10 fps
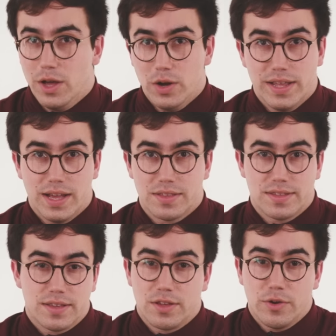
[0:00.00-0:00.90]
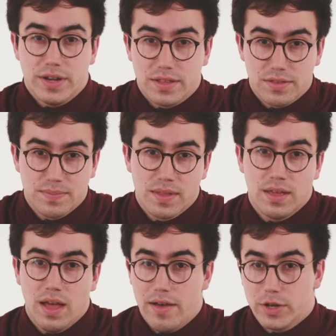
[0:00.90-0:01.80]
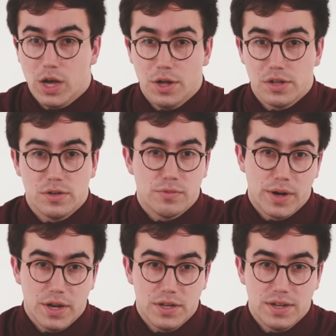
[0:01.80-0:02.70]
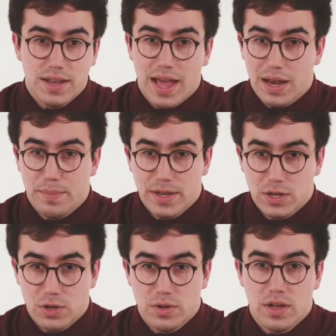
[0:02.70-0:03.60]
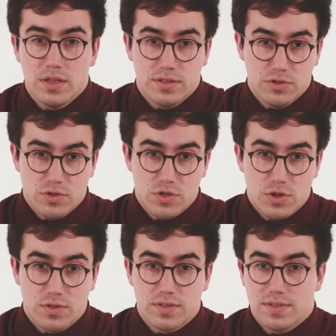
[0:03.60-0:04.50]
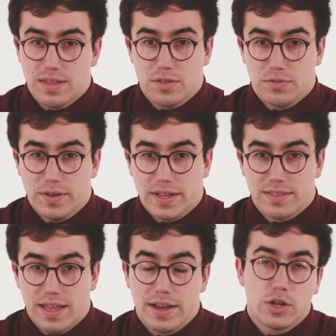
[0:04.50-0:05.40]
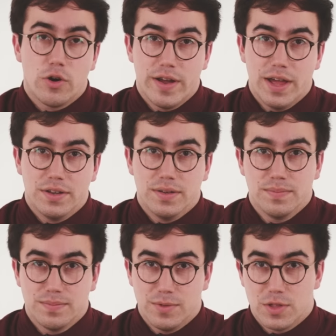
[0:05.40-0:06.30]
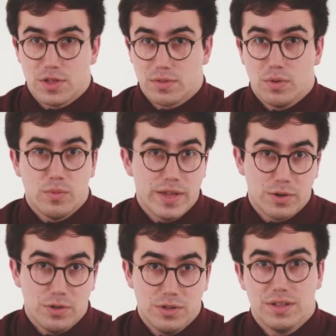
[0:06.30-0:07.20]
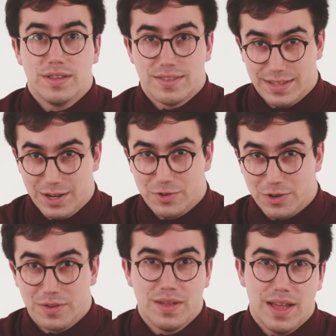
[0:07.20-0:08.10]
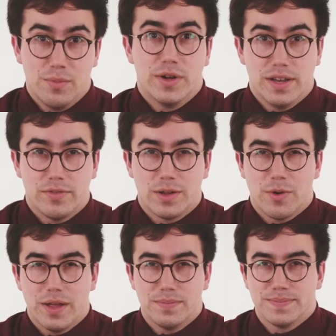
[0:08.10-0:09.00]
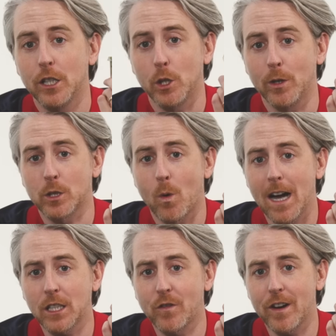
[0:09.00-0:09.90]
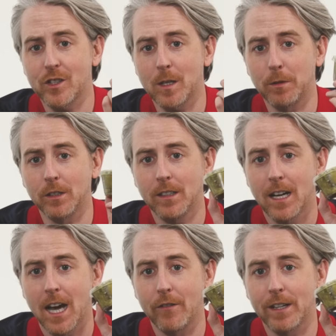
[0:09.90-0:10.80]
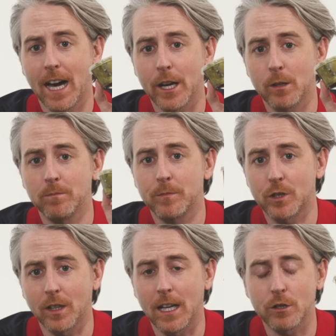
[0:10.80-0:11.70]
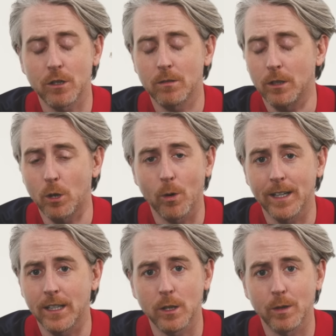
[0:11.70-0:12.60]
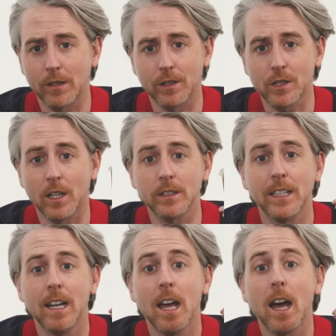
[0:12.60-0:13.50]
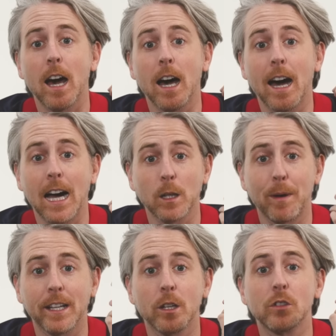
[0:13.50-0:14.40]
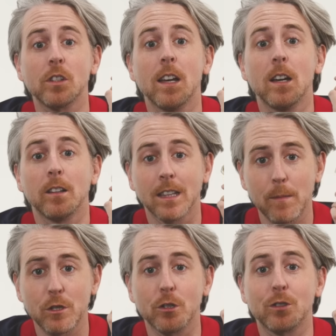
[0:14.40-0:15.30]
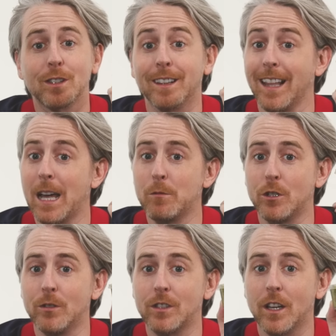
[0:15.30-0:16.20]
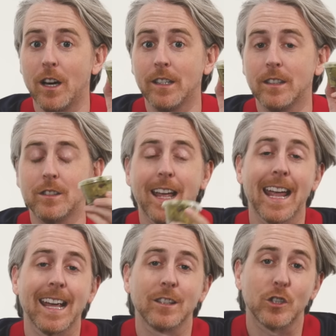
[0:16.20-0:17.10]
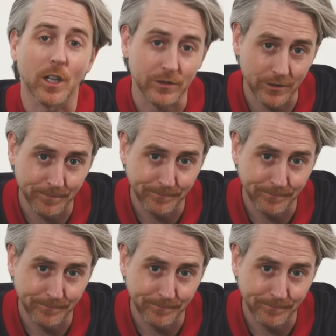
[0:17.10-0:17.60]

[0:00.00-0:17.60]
it only has six ingredients avocado, red onion, jalapeno, citrus juice, sea salt flakes, and coriander, which is what we call cilantro, and we're definitely right. US guac is very similar avocado, cilantro, or coriander, whatever it's called uh, jalapenos, lemon juice, lime juice, onions, and salt.